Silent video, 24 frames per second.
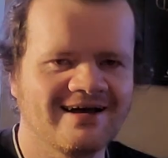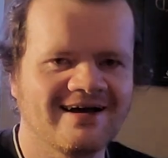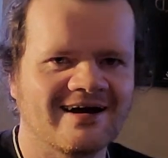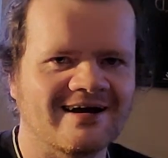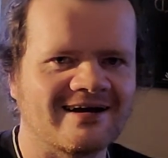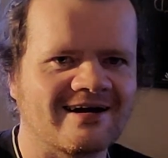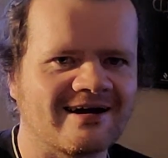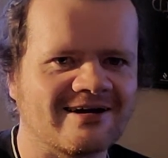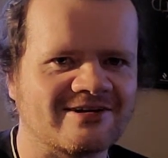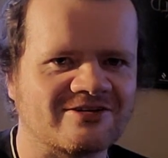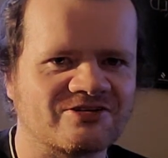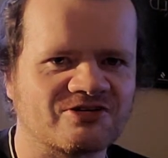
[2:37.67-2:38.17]
I
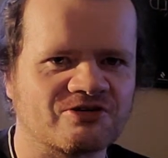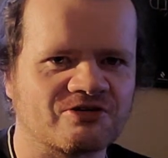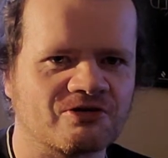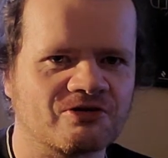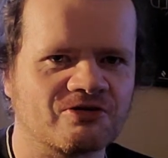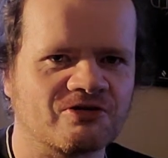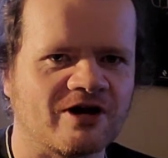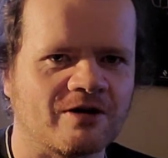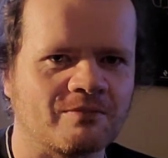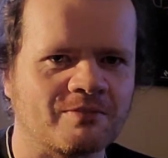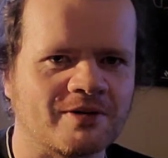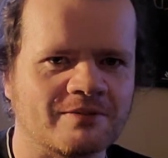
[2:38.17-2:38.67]
kind of
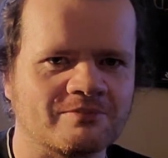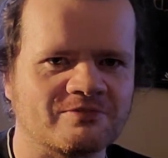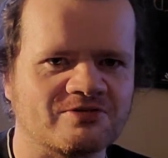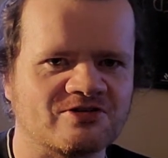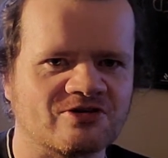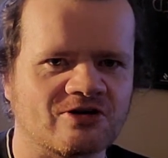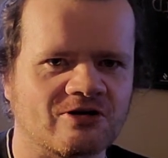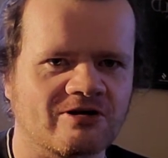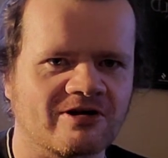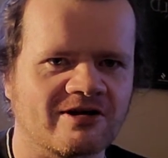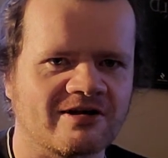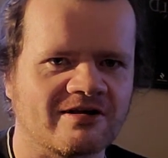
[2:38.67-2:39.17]
screwed up. I'm
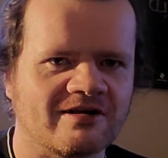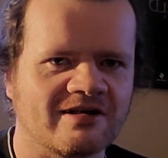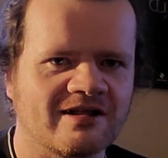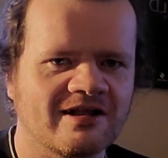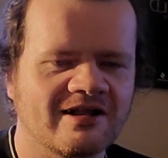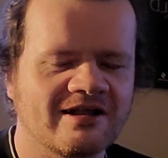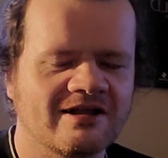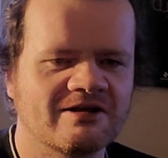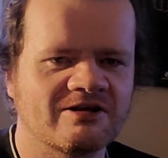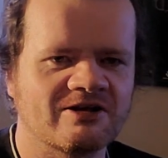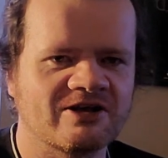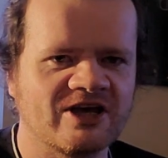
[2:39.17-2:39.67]
sorry.
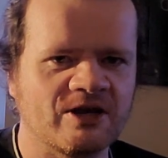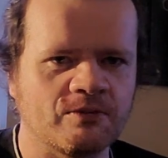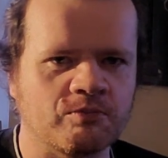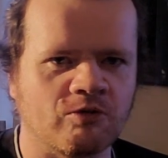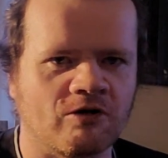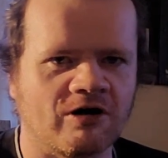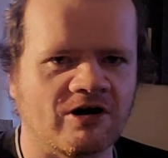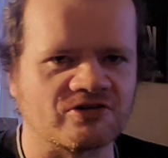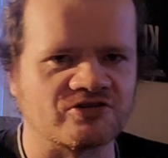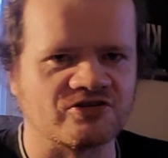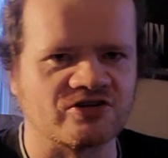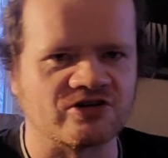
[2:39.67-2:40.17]
Keep
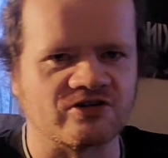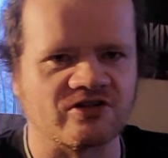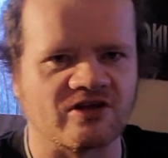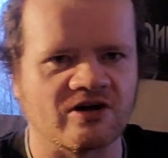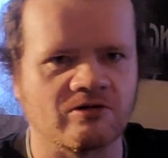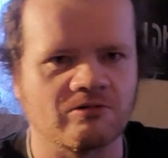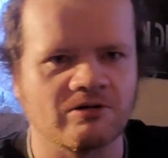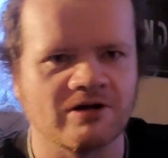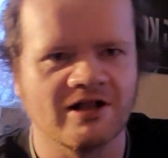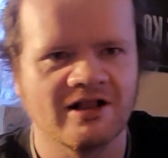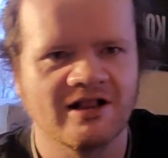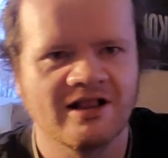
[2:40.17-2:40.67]
watching,
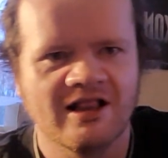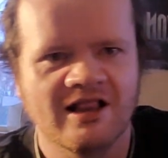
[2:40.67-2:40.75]
though.